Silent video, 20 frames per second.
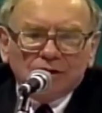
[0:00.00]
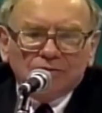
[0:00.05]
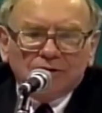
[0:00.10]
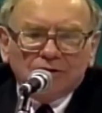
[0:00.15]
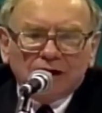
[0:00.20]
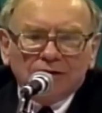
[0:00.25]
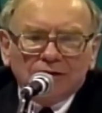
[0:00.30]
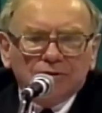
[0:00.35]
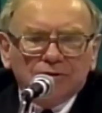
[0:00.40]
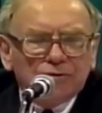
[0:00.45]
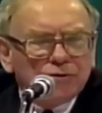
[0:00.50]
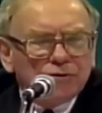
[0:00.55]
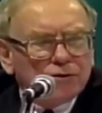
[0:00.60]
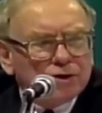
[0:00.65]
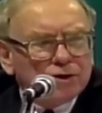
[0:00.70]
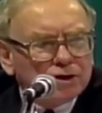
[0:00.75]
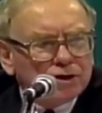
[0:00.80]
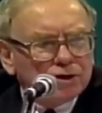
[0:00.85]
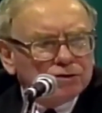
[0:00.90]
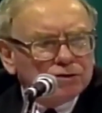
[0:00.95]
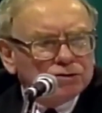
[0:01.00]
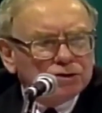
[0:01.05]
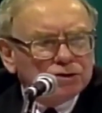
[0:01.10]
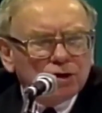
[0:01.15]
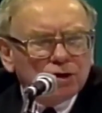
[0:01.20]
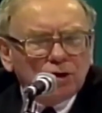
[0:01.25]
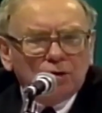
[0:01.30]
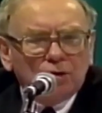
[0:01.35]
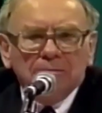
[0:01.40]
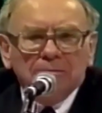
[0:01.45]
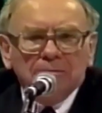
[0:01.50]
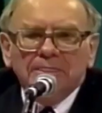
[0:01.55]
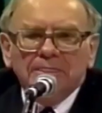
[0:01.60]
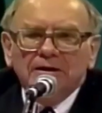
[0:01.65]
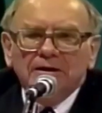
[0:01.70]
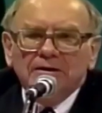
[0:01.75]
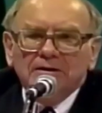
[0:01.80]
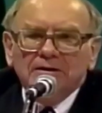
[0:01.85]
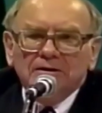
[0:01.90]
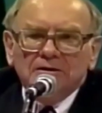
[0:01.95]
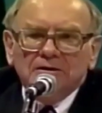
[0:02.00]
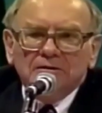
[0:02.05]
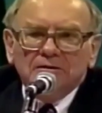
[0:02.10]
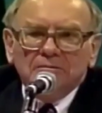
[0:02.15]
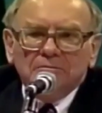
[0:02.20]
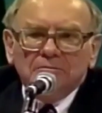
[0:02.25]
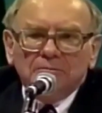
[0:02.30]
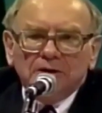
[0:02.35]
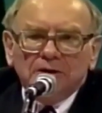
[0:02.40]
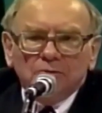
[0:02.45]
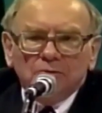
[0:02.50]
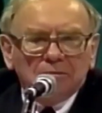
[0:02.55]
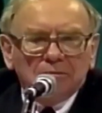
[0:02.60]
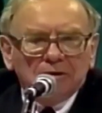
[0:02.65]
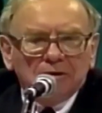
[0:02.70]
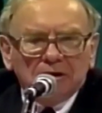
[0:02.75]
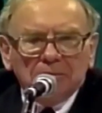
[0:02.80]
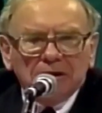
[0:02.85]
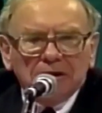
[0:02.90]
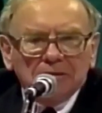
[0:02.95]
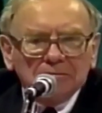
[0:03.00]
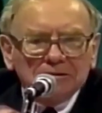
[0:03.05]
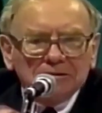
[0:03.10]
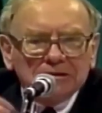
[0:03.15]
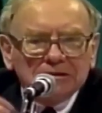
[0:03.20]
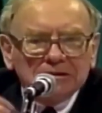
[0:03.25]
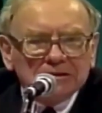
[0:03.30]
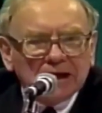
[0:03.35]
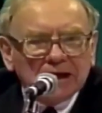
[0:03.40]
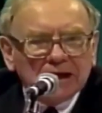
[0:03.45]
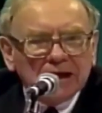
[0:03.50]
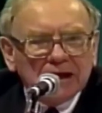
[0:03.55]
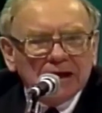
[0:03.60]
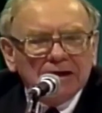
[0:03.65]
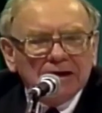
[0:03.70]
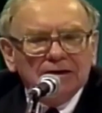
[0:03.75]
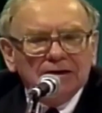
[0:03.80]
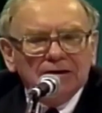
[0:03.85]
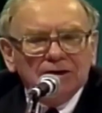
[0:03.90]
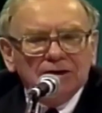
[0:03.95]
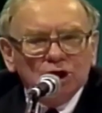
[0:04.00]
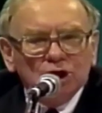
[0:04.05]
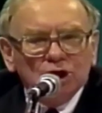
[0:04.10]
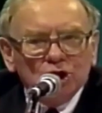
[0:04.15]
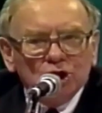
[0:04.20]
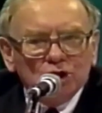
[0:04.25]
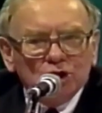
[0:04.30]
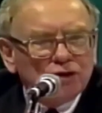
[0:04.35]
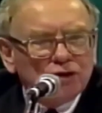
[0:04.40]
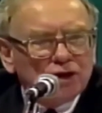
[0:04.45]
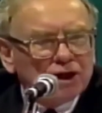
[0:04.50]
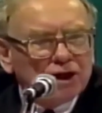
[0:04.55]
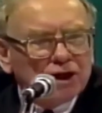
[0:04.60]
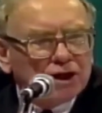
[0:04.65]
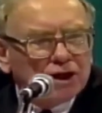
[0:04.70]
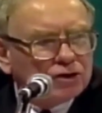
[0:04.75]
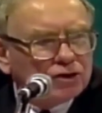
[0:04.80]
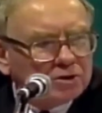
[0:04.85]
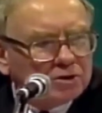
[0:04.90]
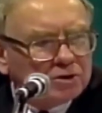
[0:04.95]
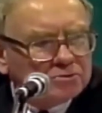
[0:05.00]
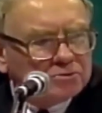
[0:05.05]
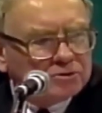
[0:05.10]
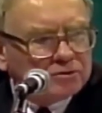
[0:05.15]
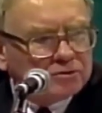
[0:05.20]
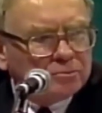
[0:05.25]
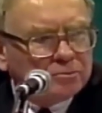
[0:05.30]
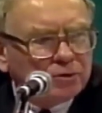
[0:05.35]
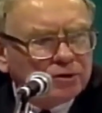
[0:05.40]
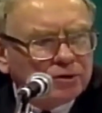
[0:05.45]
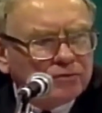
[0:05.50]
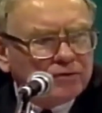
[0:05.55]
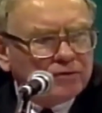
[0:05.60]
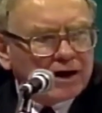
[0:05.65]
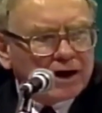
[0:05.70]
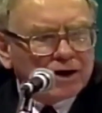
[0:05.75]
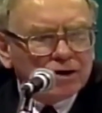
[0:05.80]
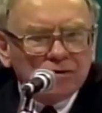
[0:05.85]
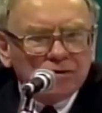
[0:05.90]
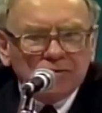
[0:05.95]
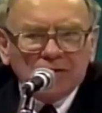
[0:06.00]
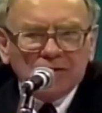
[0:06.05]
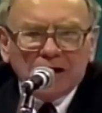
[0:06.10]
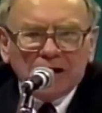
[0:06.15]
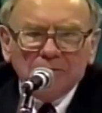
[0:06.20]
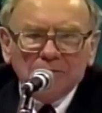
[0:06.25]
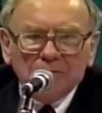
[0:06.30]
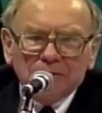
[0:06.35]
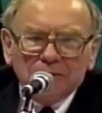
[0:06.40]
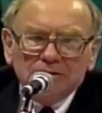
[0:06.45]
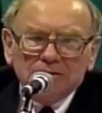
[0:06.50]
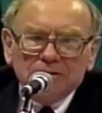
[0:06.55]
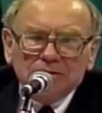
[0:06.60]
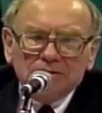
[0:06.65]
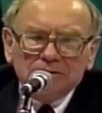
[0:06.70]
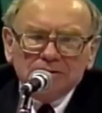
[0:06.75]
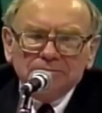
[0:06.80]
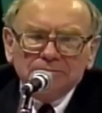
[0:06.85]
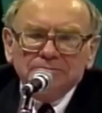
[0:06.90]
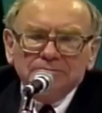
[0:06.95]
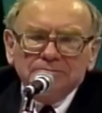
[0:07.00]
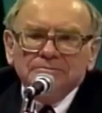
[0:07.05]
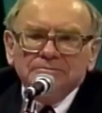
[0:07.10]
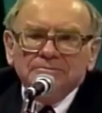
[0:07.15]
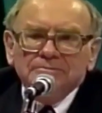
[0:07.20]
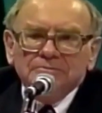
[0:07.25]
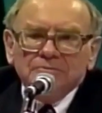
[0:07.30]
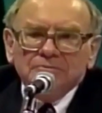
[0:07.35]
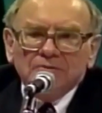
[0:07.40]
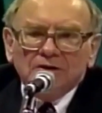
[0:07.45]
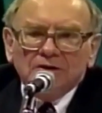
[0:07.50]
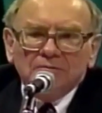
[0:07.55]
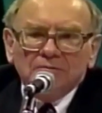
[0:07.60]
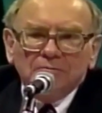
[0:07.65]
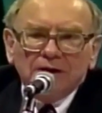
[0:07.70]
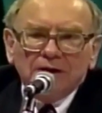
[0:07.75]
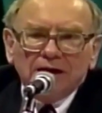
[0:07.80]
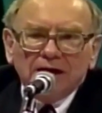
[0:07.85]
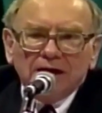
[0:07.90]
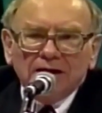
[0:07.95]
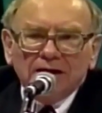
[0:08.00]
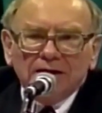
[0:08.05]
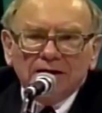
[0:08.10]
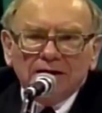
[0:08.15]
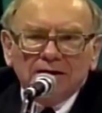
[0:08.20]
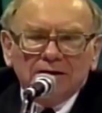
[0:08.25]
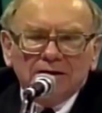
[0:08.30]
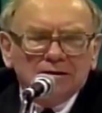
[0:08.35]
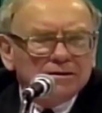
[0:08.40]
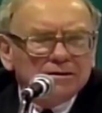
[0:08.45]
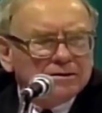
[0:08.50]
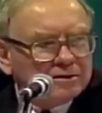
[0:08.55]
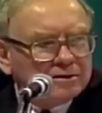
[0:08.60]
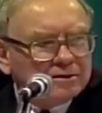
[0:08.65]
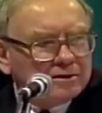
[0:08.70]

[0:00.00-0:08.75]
25 or 30 years ago, but it would have been a big mistake to think in terms of the book value of that business being